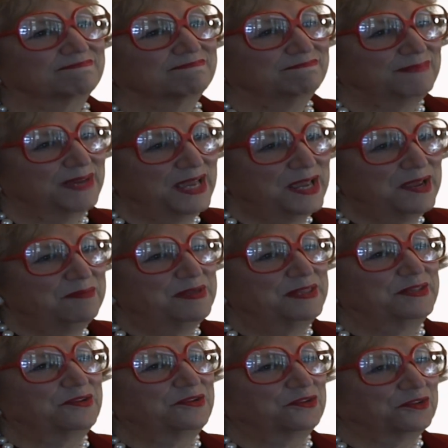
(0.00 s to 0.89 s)
maybe
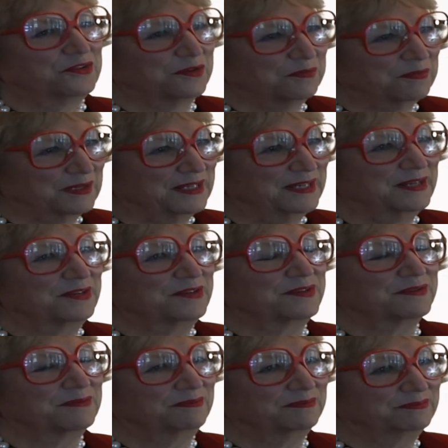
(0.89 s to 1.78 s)
this is the
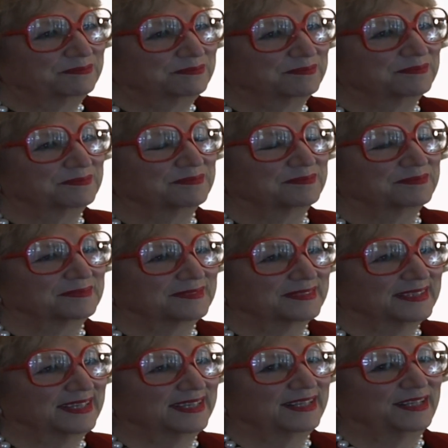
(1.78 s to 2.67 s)
place.
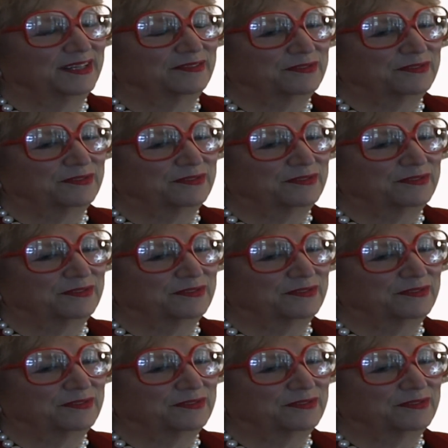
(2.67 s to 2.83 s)
And then,